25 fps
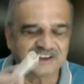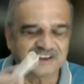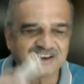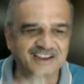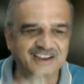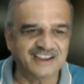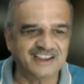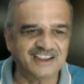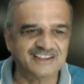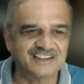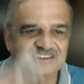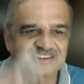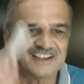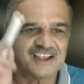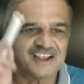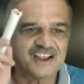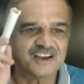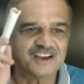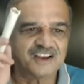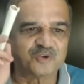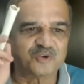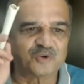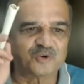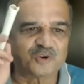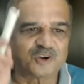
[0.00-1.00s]
is
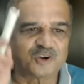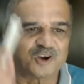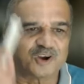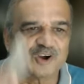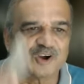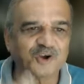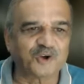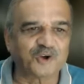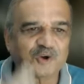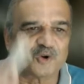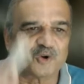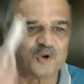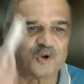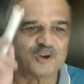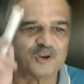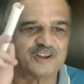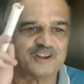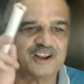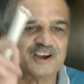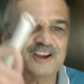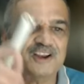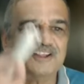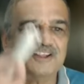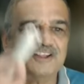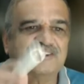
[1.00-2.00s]
to control
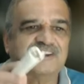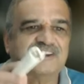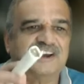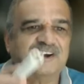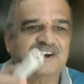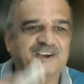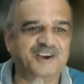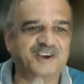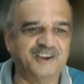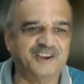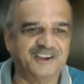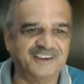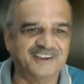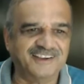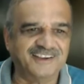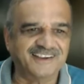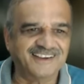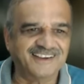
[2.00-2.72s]
the dysentery.